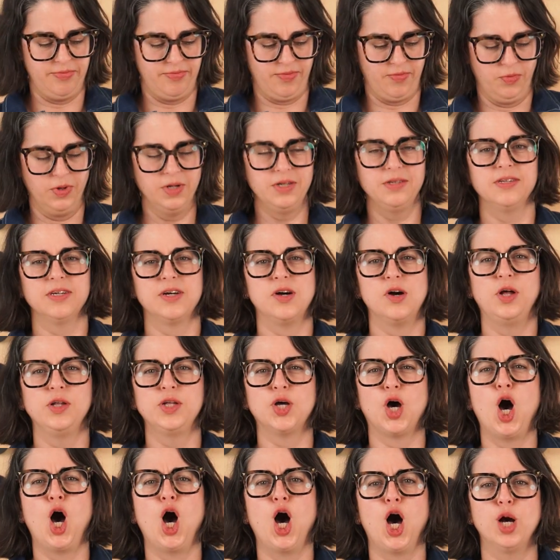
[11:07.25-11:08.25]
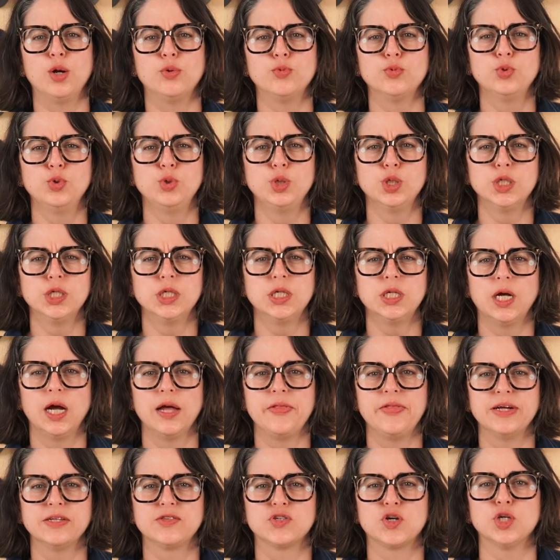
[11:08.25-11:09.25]
What is it called? A hot ruler? I
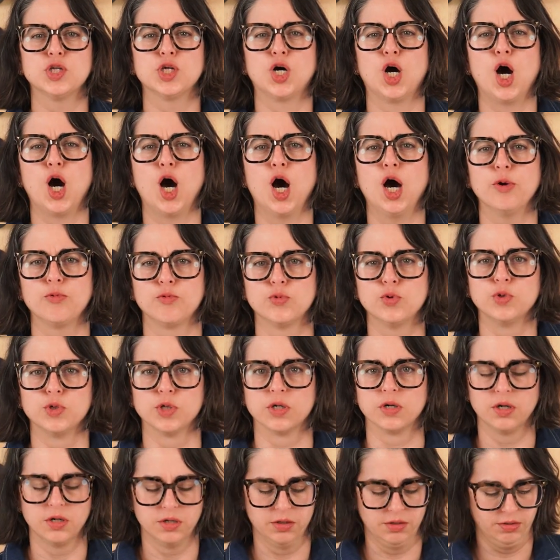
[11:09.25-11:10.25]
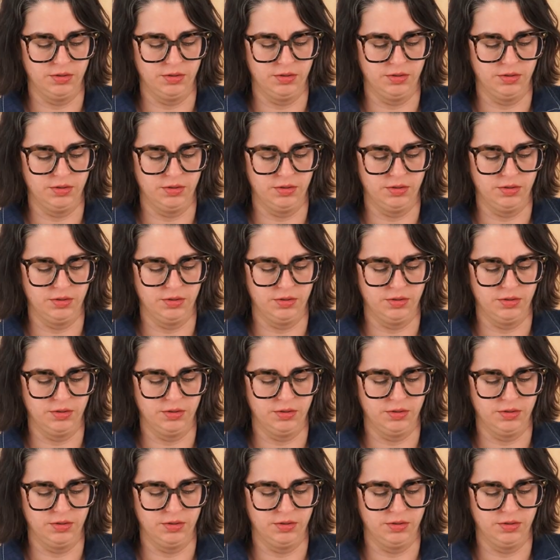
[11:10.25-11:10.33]
think it's called a hot ruler.